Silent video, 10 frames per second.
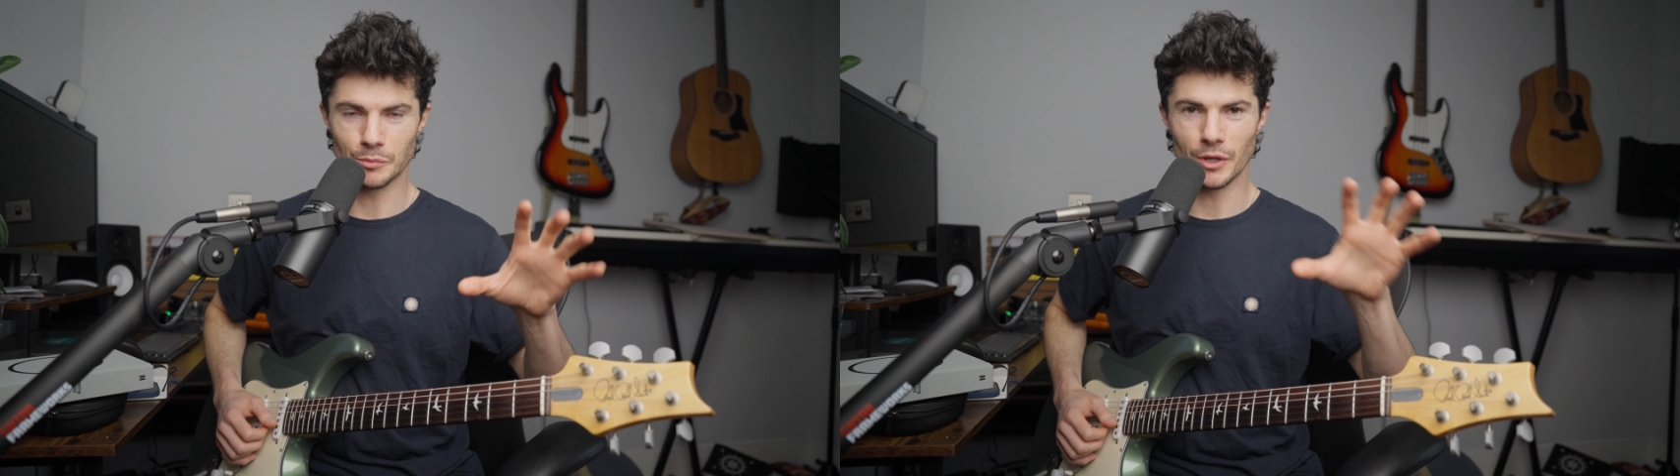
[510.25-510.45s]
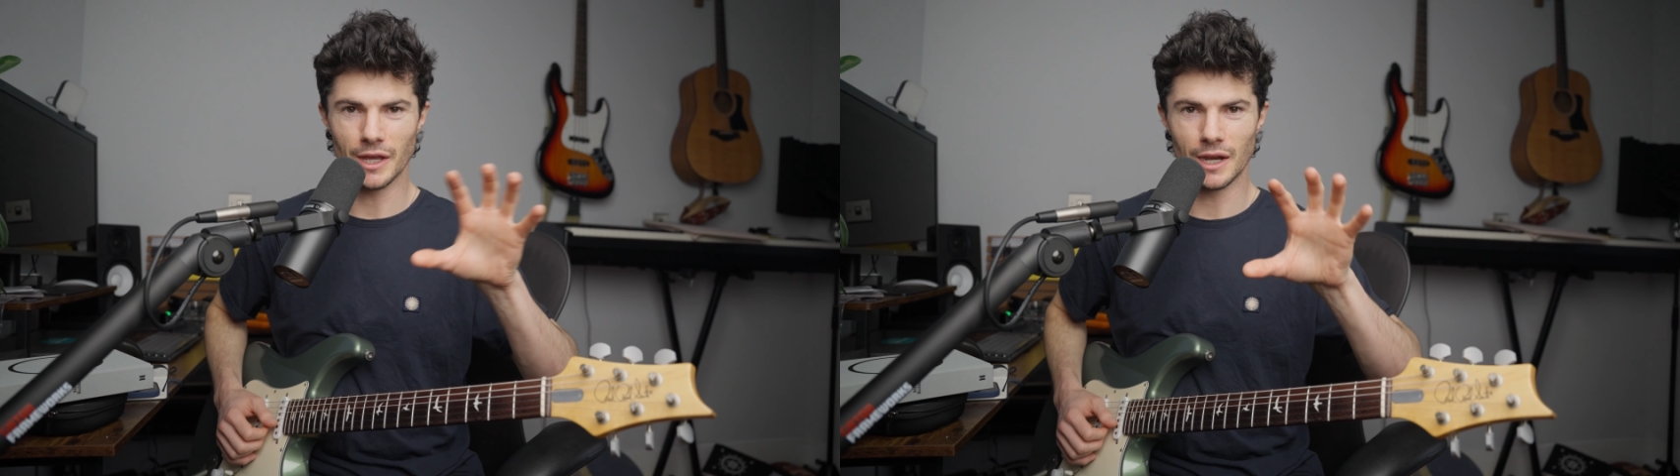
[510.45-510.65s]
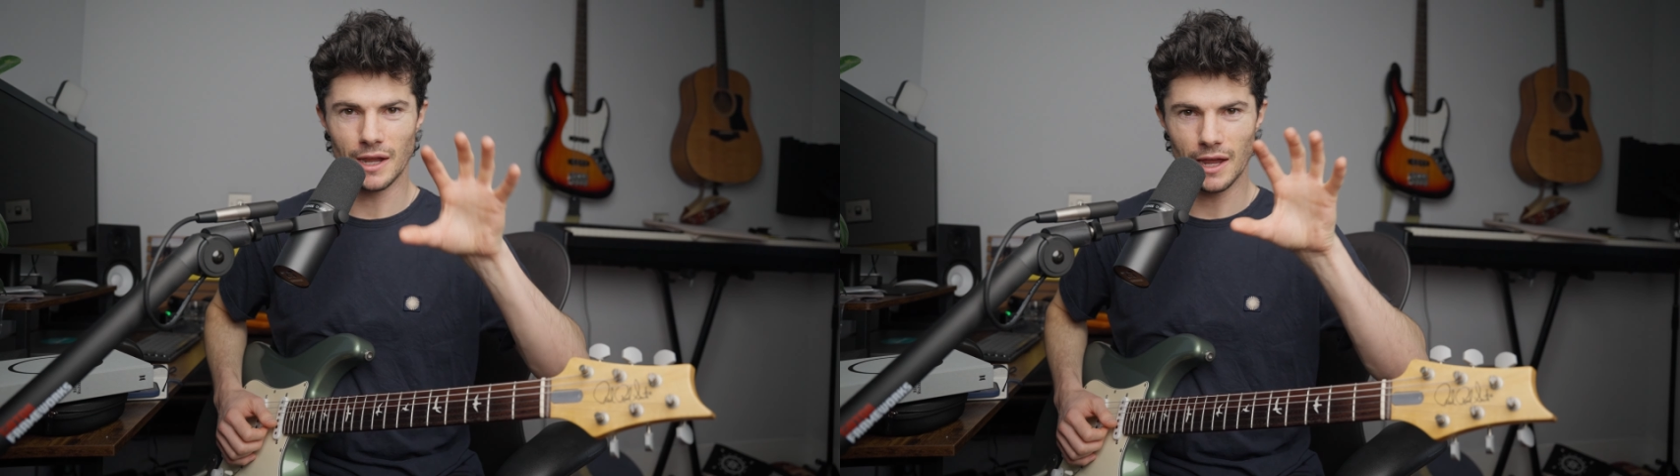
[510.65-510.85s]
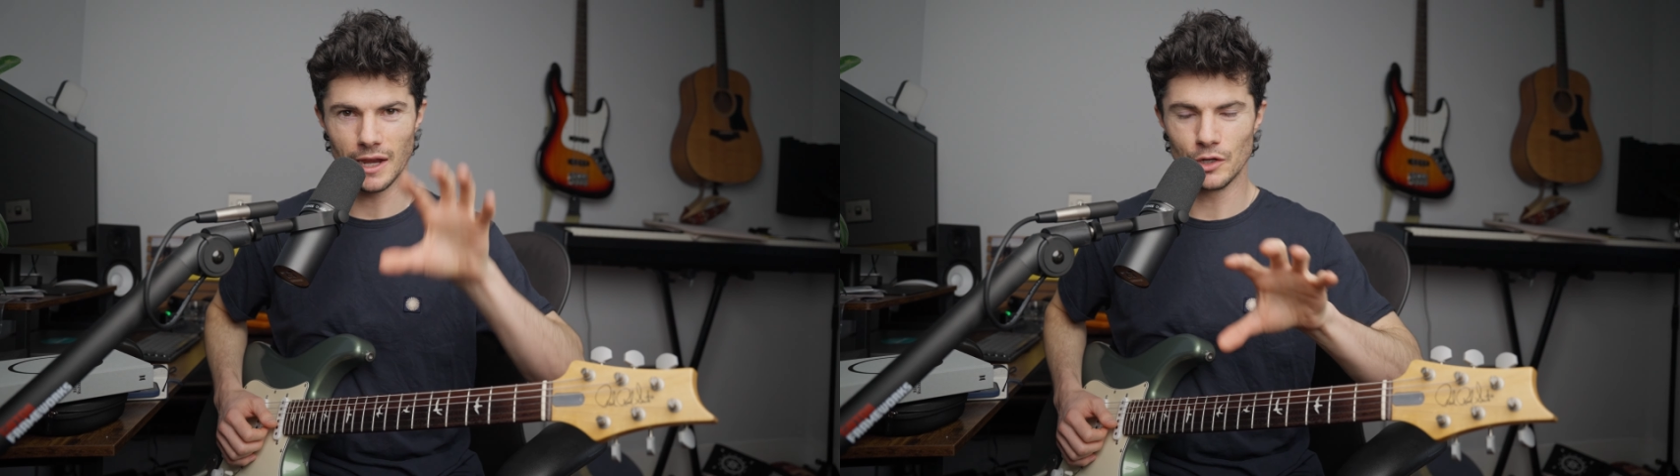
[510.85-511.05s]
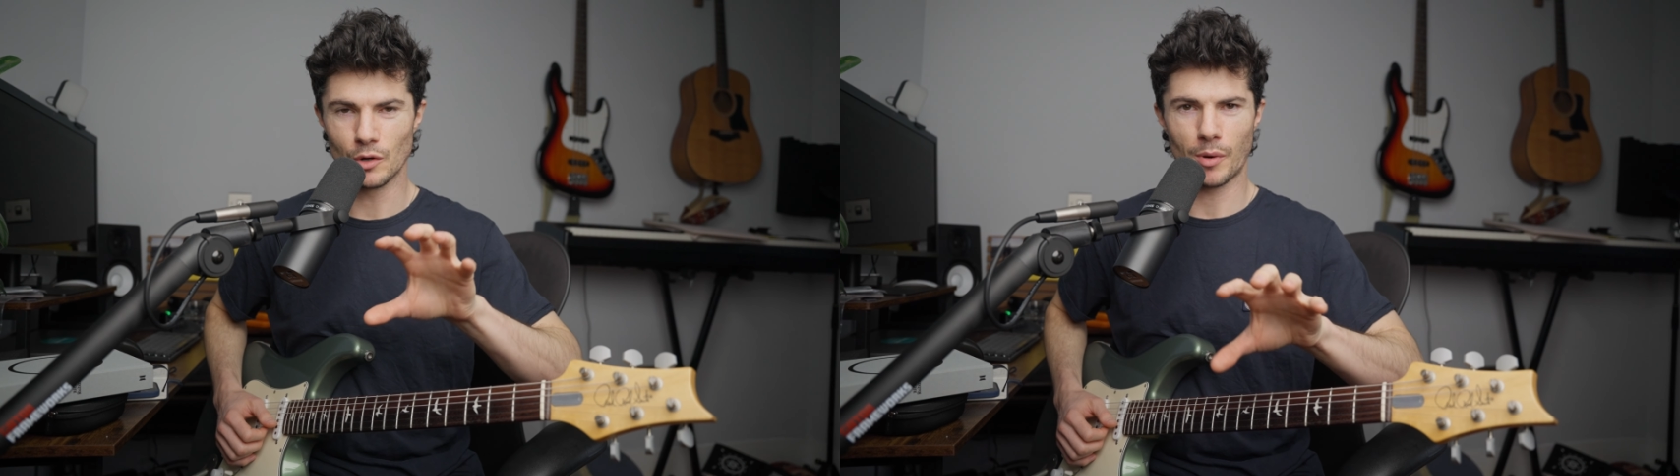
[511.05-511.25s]
but then
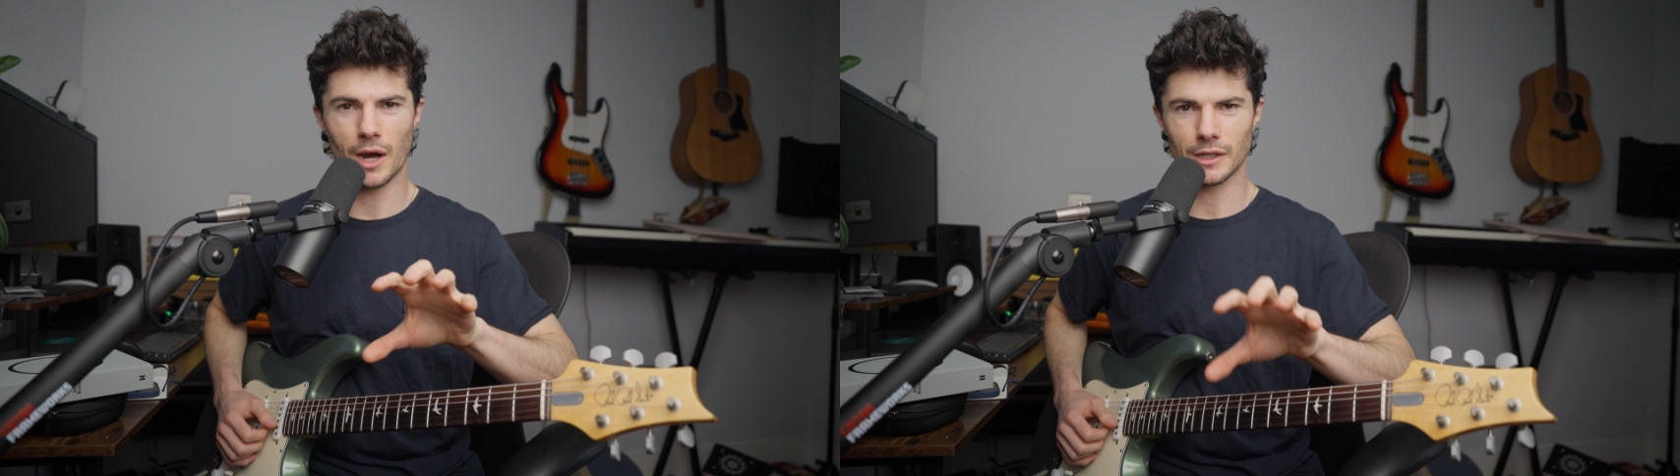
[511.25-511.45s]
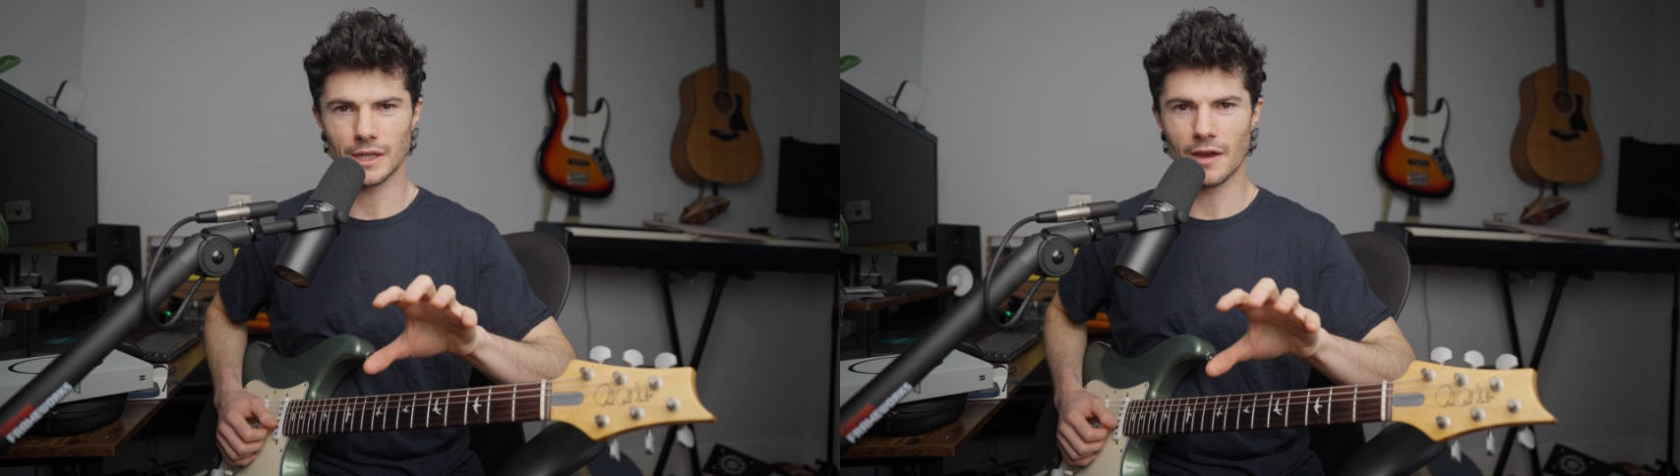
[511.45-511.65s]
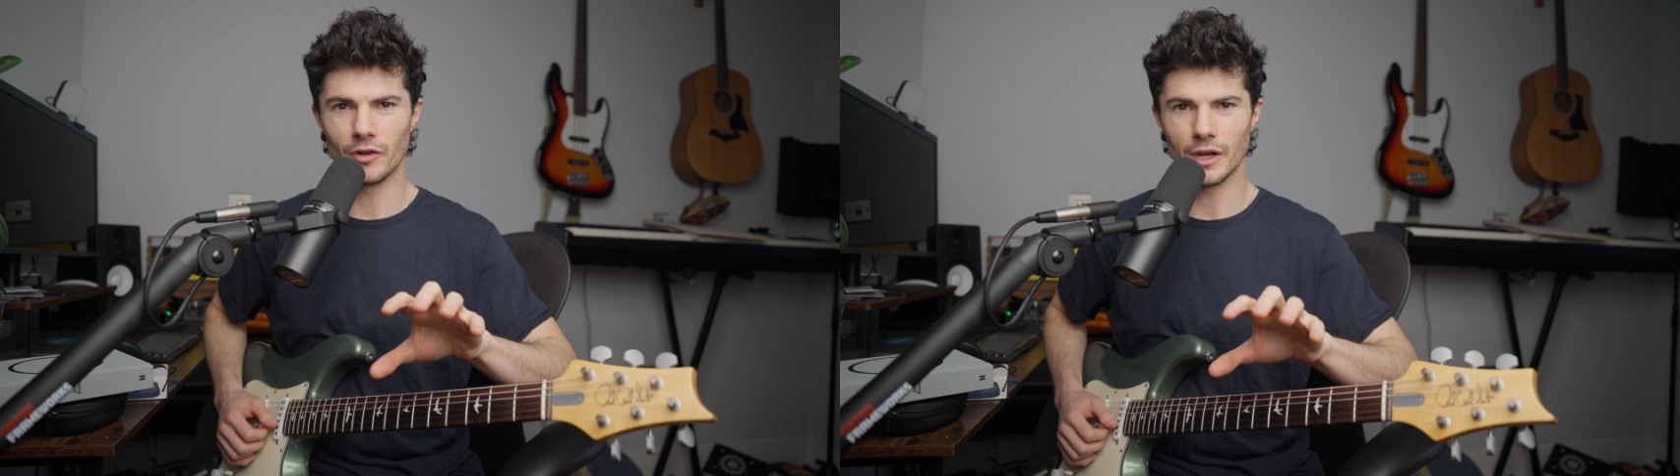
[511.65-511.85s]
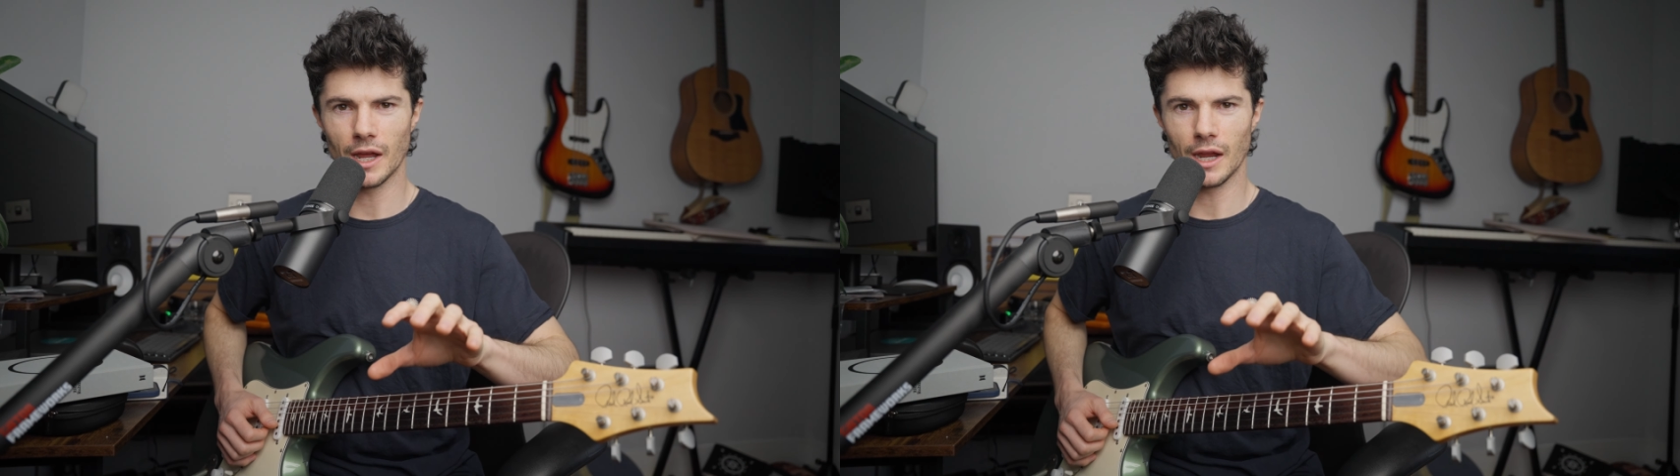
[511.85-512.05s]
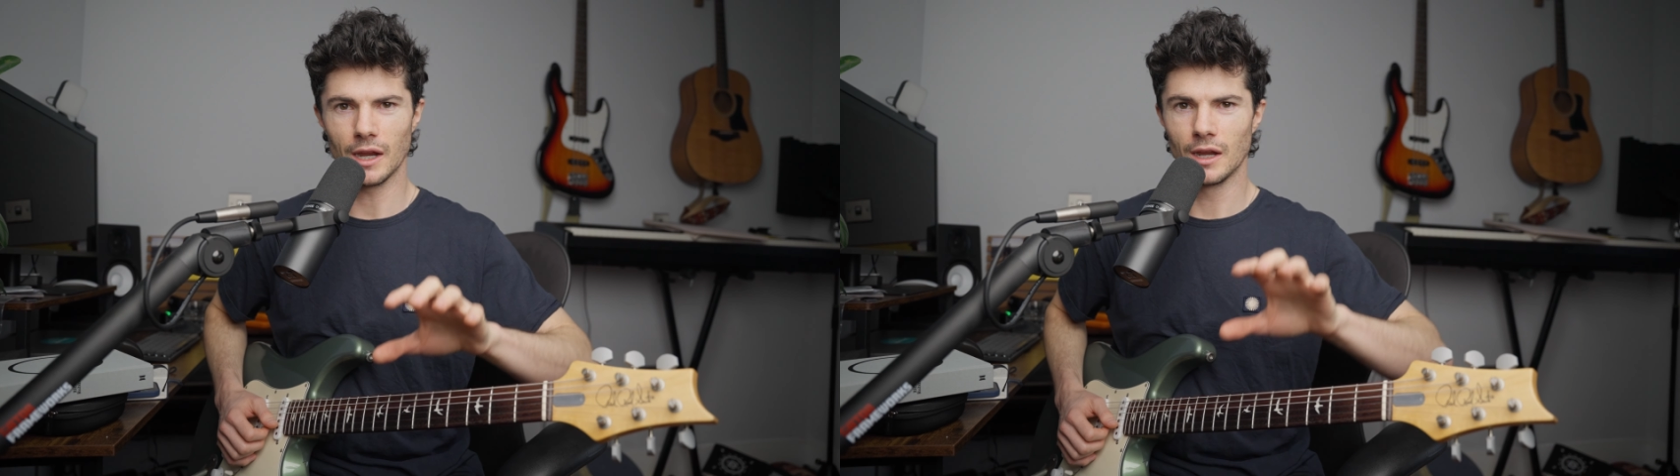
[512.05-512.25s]
in your practice every
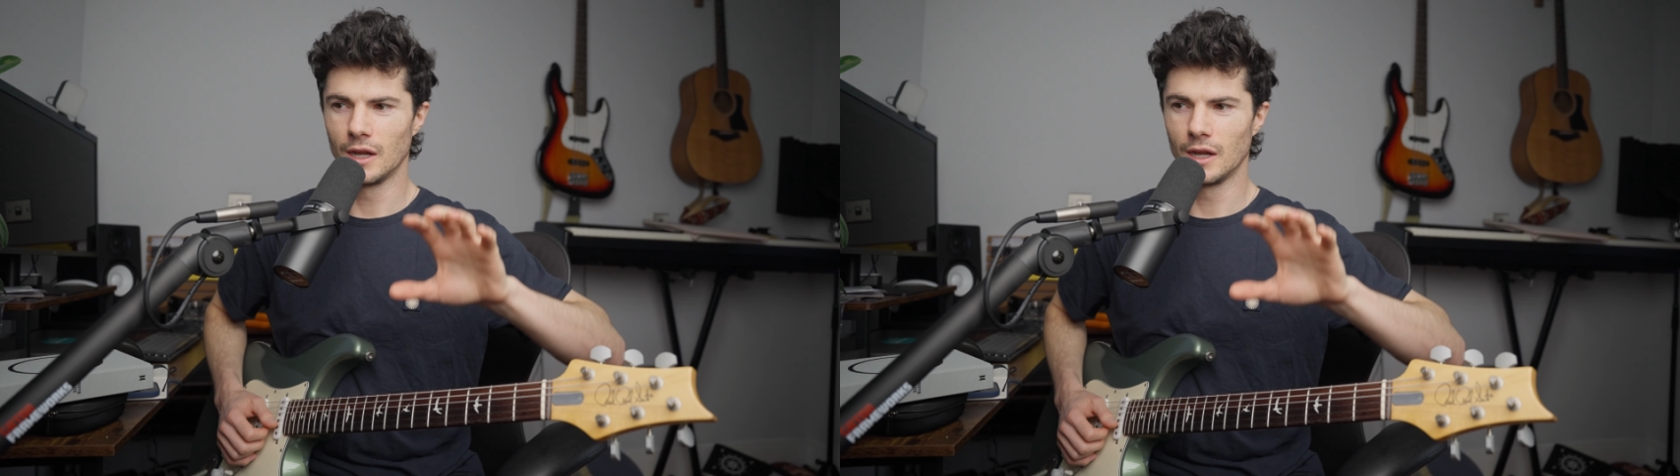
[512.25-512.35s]
day,